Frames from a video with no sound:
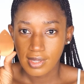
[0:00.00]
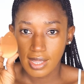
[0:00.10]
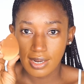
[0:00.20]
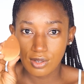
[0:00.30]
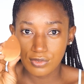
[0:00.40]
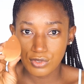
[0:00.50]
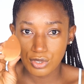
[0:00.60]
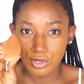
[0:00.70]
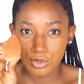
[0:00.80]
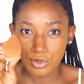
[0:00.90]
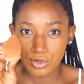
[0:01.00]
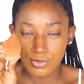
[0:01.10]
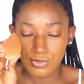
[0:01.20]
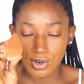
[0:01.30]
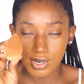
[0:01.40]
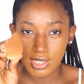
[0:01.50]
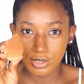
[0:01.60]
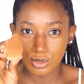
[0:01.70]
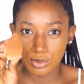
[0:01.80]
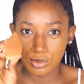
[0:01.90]
I love to use very
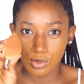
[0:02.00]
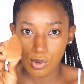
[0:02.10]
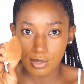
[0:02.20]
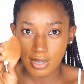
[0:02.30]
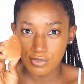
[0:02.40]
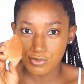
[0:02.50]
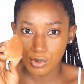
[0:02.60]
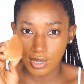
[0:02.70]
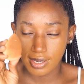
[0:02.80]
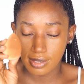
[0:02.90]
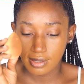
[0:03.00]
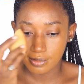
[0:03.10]
little on my forehead.